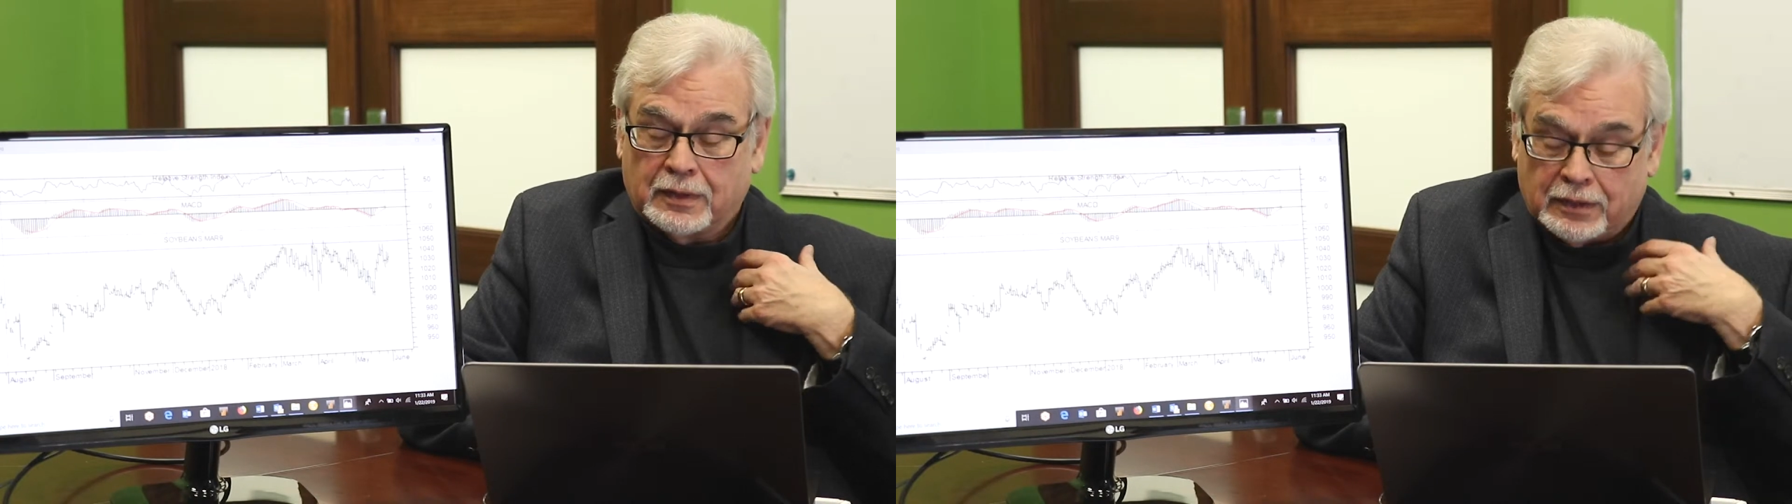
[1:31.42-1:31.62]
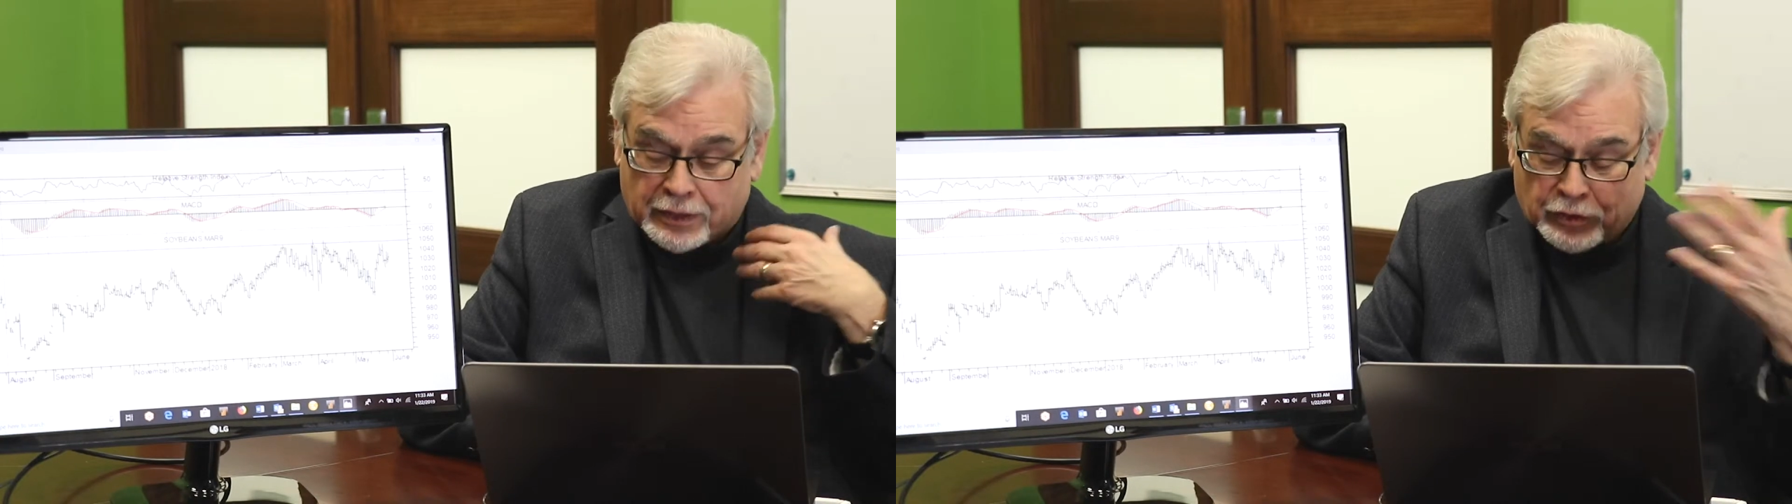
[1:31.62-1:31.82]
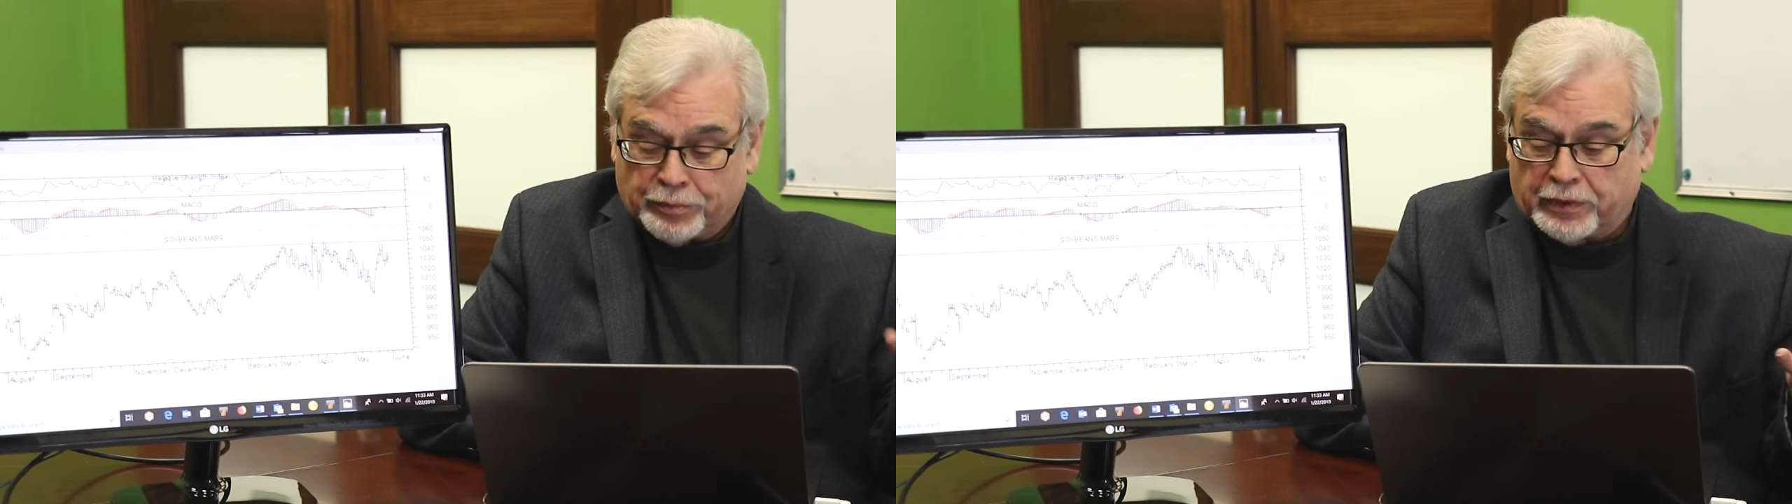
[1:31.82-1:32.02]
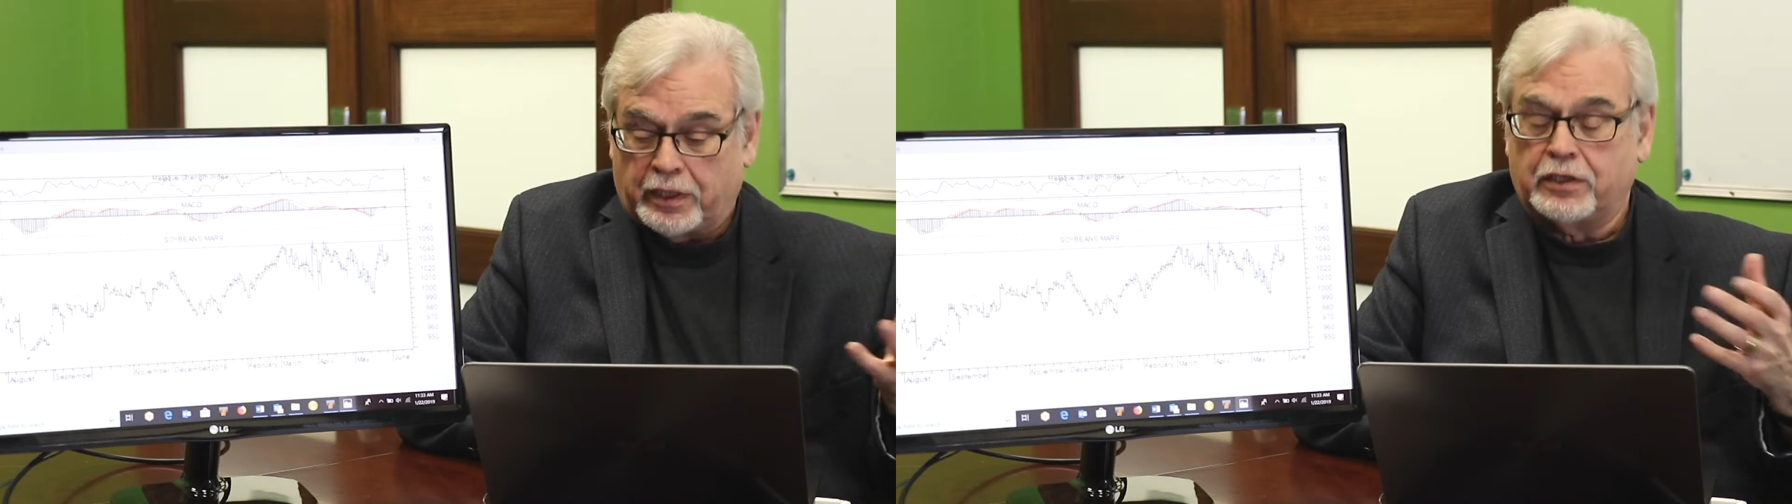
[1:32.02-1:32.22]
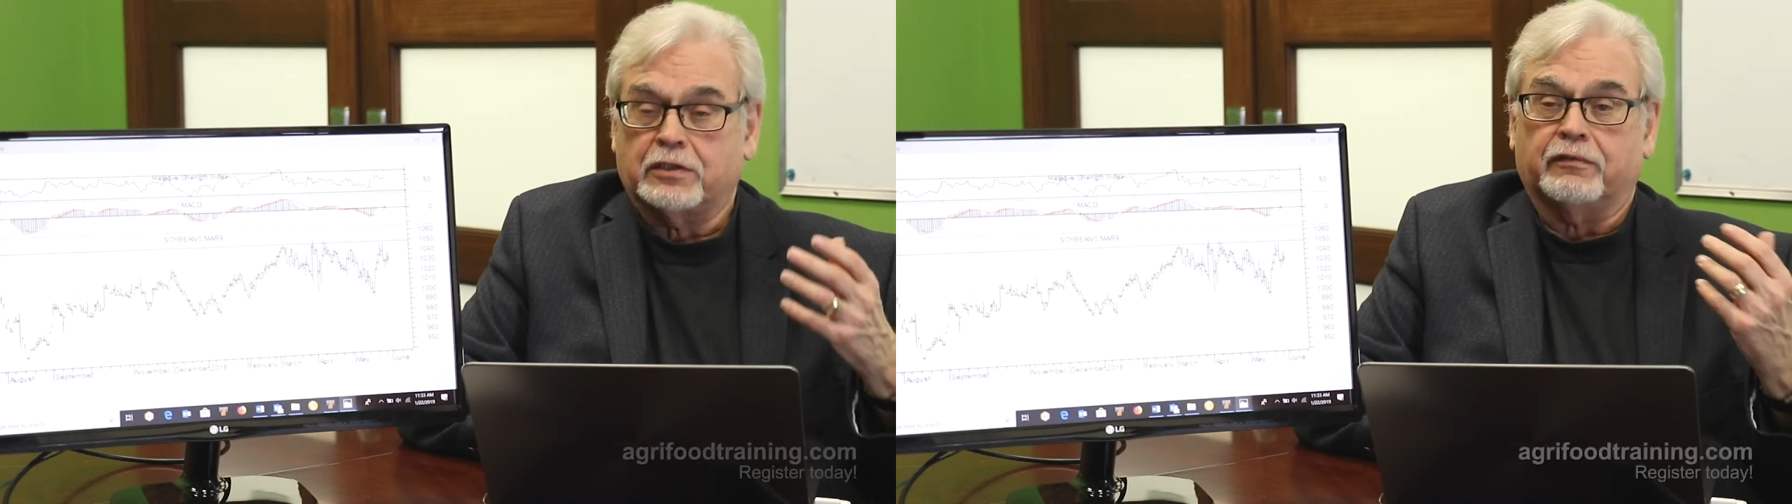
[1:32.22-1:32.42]

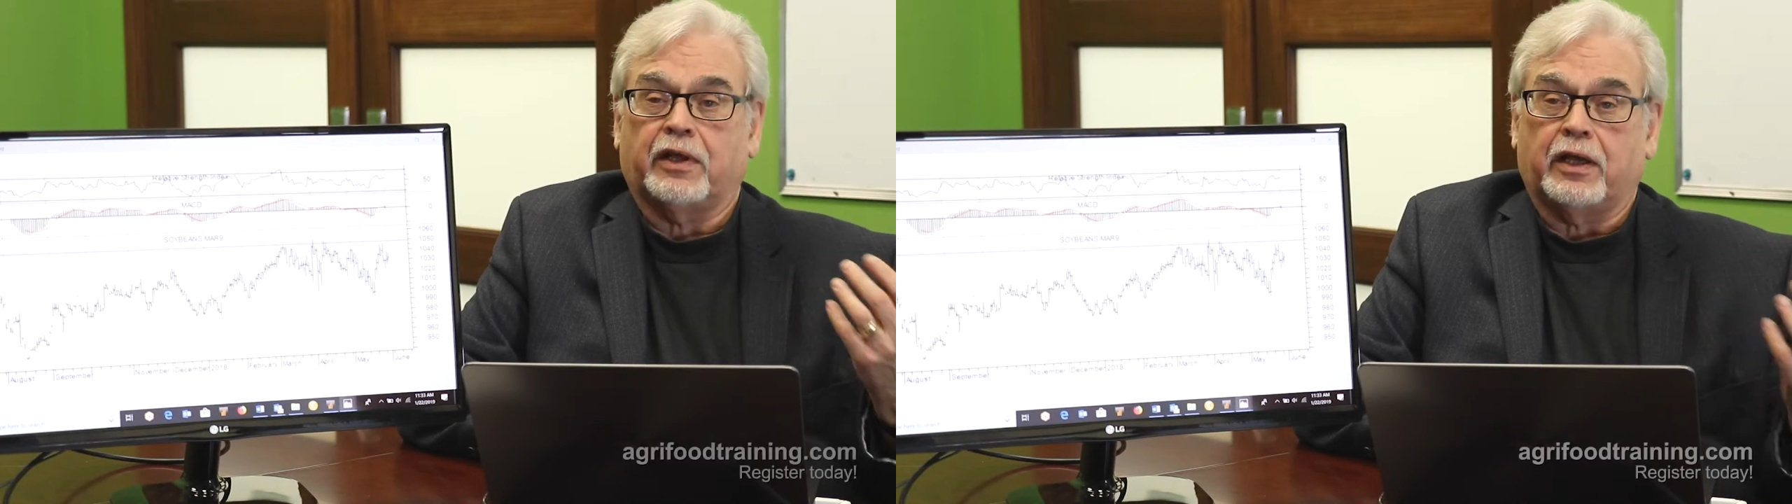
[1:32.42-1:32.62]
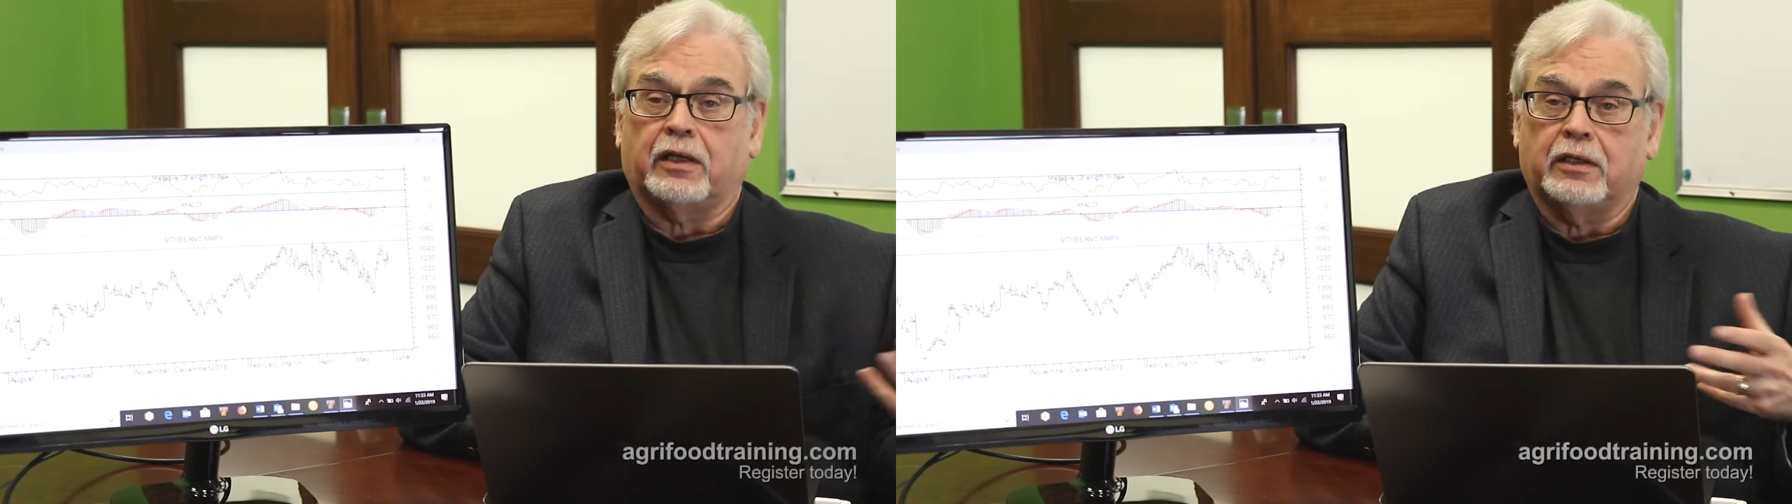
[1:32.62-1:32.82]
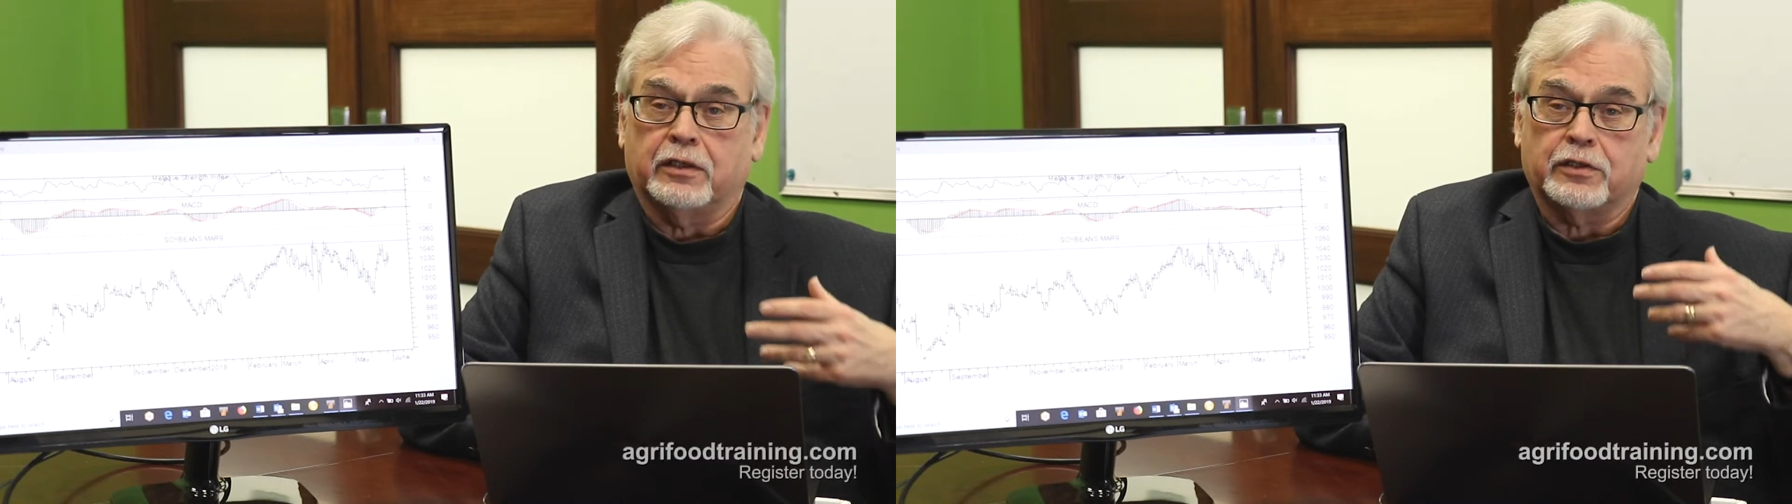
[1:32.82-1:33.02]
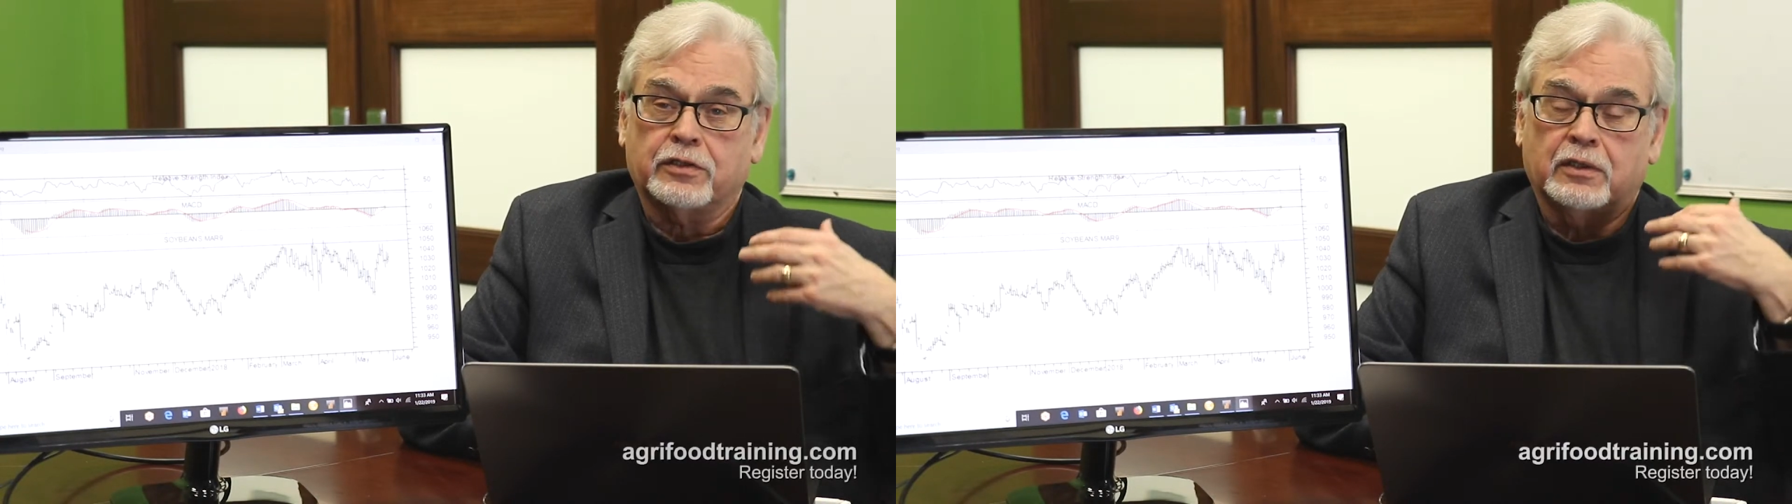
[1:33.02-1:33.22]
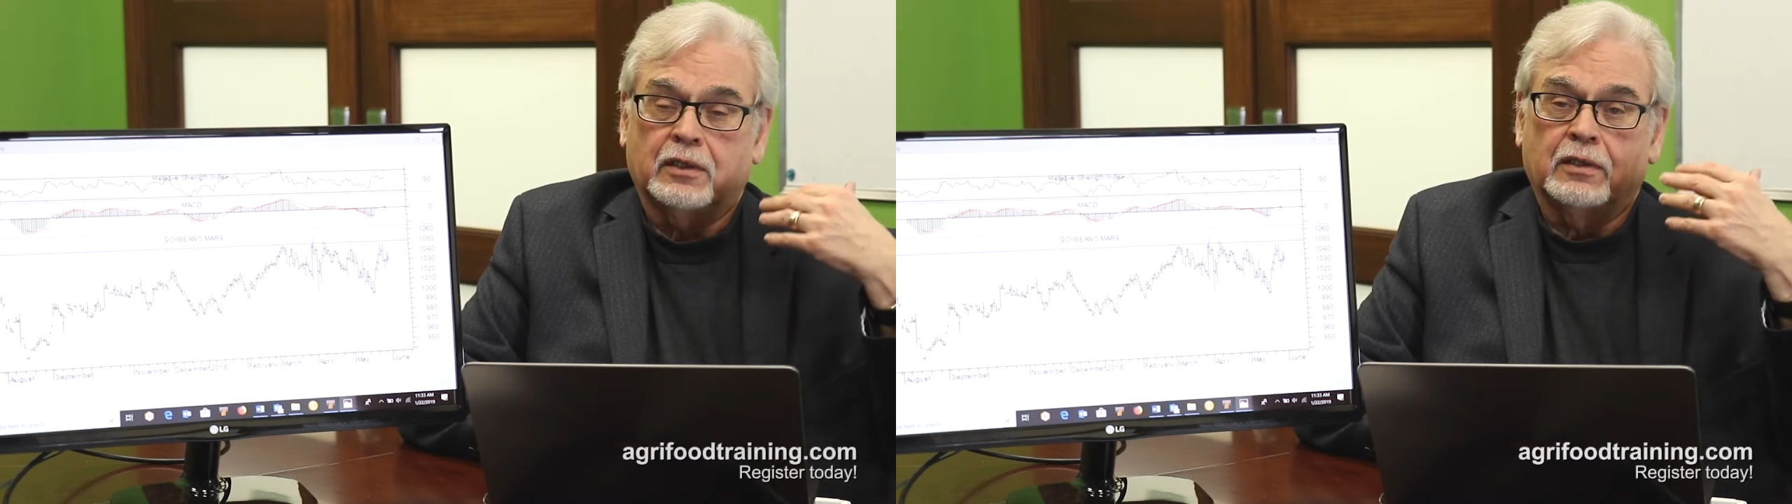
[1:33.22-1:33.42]
interpretation of that is